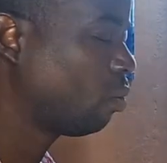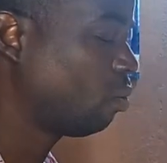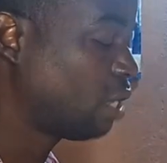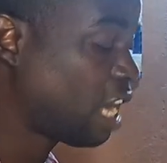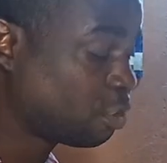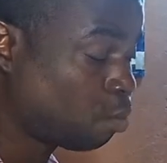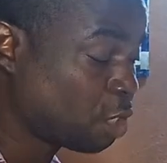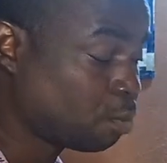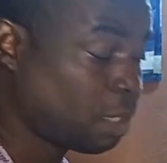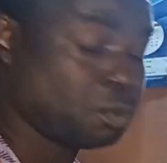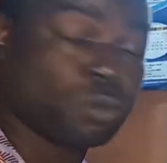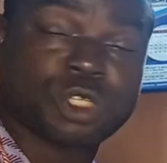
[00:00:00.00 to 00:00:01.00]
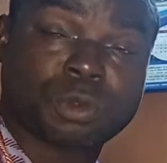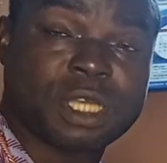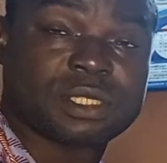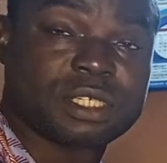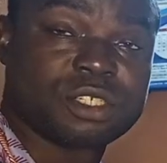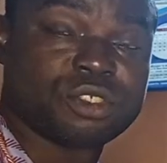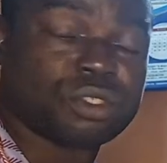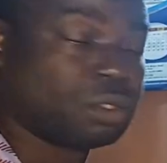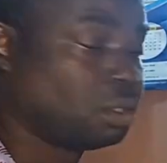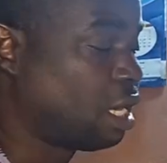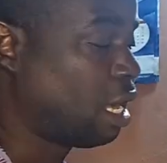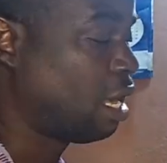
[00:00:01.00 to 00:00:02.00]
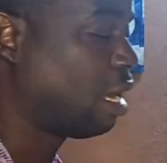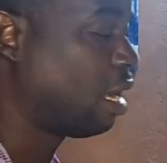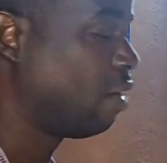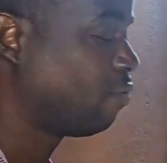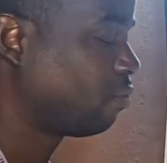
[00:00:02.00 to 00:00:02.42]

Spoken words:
that's maximum acceleration. I have